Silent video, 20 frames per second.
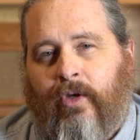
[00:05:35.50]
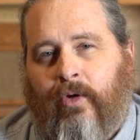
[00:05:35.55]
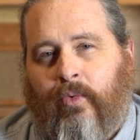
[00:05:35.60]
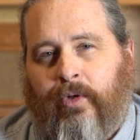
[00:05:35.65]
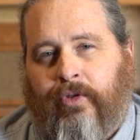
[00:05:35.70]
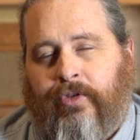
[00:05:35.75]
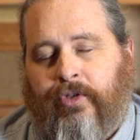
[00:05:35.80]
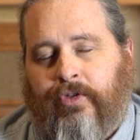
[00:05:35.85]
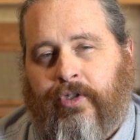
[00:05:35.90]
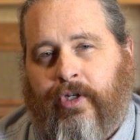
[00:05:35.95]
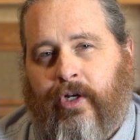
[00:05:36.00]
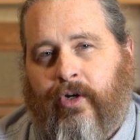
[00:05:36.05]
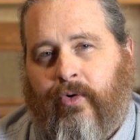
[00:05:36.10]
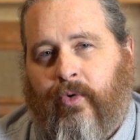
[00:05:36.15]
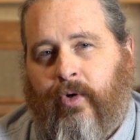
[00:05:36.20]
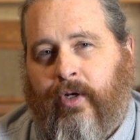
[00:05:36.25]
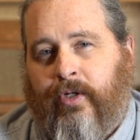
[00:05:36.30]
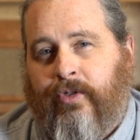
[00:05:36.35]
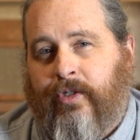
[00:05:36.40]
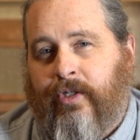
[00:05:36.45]

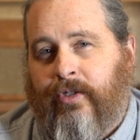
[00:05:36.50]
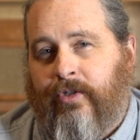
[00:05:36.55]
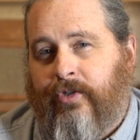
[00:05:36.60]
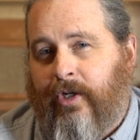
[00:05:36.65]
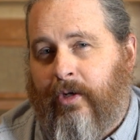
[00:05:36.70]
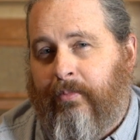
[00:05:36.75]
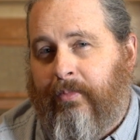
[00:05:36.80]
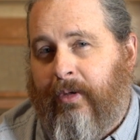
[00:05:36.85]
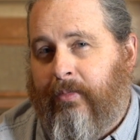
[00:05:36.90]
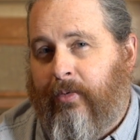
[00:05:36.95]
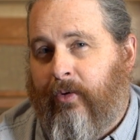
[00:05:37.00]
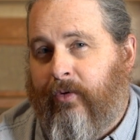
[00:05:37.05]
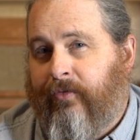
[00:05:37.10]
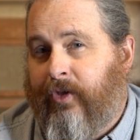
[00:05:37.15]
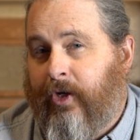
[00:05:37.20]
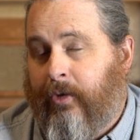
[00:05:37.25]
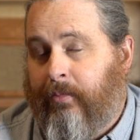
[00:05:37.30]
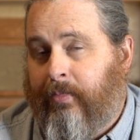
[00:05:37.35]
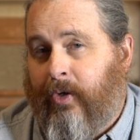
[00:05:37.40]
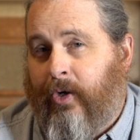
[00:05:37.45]
steroids. And some people, if
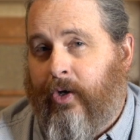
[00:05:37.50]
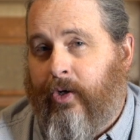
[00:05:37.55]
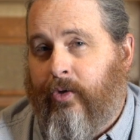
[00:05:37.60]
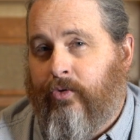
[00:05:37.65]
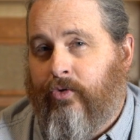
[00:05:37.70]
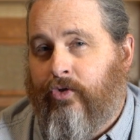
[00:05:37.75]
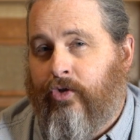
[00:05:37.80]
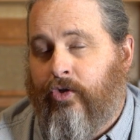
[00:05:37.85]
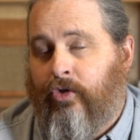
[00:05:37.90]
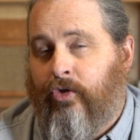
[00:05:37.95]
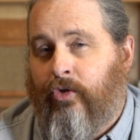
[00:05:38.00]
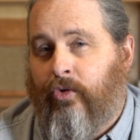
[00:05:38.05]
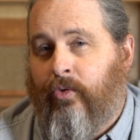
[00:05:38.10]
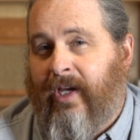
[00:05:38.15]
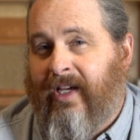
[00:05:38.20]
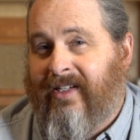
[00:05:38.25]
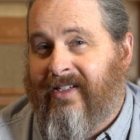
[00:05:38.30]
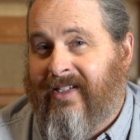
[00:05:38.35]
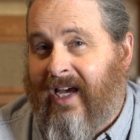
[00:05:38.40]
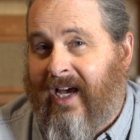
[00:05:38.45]
they're prone to
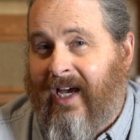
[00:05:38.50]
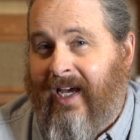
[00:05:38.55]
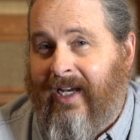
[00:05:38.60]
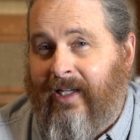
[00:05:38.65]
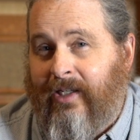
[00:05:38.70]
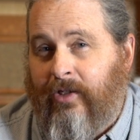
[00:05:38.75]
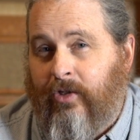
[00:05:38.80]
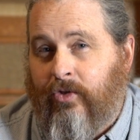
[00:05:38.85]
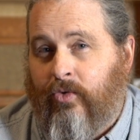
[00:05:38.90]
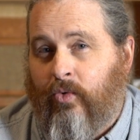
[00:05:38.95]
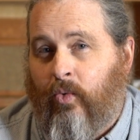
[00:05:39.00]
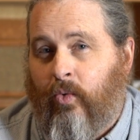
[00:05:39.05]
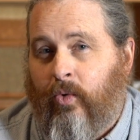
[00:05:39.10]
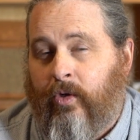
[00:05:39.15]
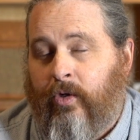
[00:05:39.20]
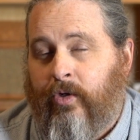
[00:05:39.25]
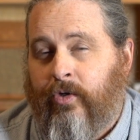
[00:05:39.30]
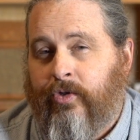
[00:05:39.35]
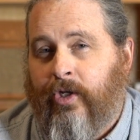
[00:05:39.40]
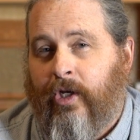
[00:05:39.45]
anxiety
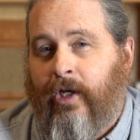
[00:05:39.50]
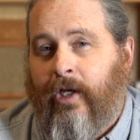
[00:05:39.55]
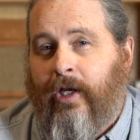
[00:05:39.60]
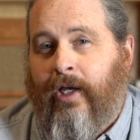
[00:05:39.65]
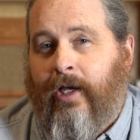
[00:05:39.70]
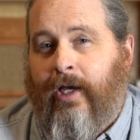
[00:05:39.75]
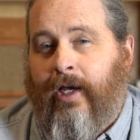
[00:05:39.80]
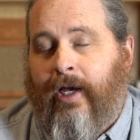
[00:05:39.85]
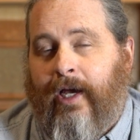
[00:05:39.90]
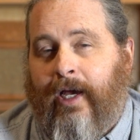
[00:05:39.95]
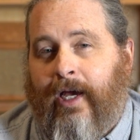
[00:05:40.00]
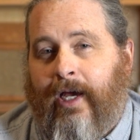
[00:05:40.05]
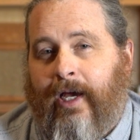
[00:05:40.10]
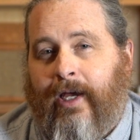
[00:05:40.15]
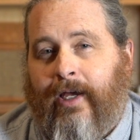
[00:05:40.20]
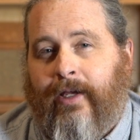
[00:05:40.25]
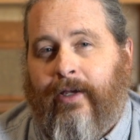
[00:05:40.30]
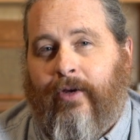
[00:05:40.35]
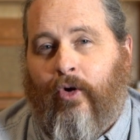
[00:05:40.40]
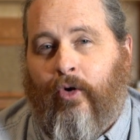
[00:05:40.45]
disorders
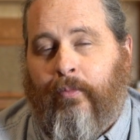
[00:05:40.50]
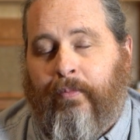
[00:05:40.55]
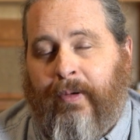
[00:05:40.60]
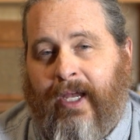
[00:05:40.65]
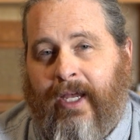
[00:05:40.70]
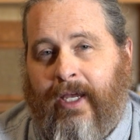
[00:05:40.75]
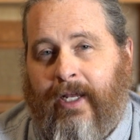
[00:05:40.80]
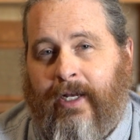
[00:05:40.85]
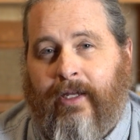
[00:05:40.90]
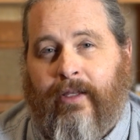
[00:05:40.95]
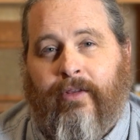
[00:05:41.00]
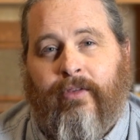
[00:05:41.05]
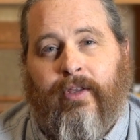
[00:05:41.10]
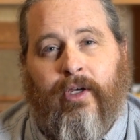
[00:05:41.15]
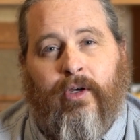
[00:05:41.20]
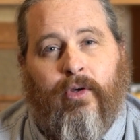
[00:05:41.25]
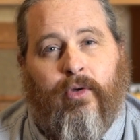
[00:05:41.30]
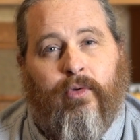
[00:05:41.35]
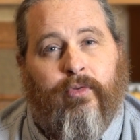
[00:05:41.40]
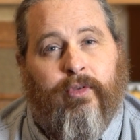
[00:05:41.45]
or panic,
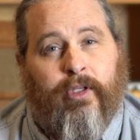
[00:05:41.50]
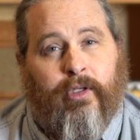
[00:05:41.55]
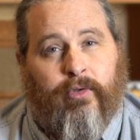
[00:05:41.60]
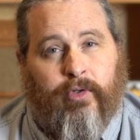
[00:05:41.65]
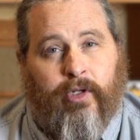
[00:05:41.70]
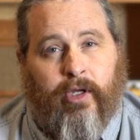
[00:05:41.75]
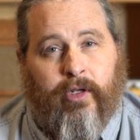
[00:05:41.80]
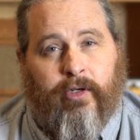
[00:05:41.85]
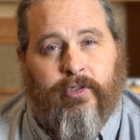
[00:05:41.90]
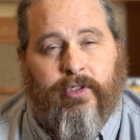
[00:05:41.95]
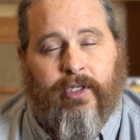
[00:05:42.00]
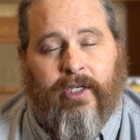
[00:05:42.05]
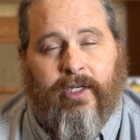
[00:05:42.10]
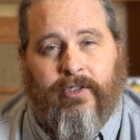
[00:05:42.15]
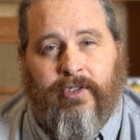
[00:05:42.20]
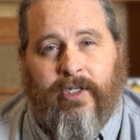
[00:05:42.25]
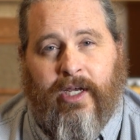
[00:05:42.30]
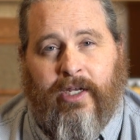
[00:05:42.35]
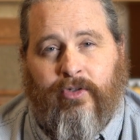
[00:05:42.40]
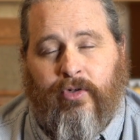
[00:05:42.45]
they'll notice an
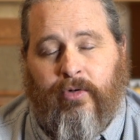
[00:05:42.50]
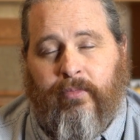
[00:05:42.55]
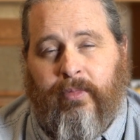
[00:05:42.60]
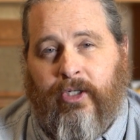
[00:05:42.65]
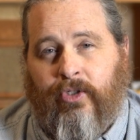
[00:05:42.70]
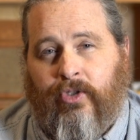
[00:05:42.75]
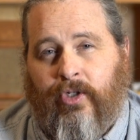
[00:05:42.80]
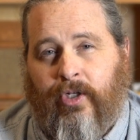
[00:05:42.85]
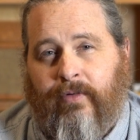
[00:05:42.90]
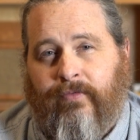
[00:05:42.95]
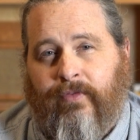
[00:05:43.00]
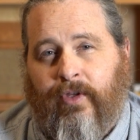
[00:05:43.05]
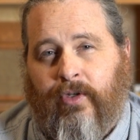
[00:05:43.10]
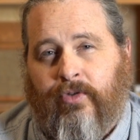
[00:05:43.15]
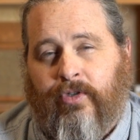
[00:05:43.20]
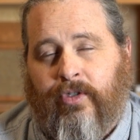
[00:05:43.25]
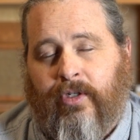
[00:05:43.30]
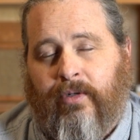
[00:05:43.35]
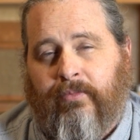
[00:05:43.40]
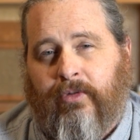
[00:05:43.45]
exacerbation of
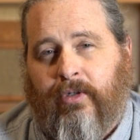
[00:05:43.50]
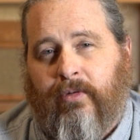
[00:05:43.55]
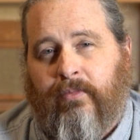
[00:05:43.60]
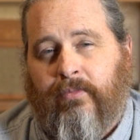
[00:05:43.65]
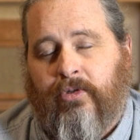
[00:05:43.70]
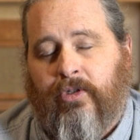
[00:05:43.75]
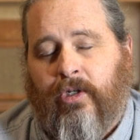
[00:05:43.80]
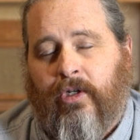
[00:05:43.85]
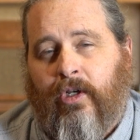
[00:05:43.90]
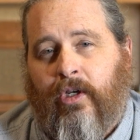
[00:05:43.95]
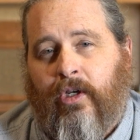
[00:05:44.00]
those symptoms.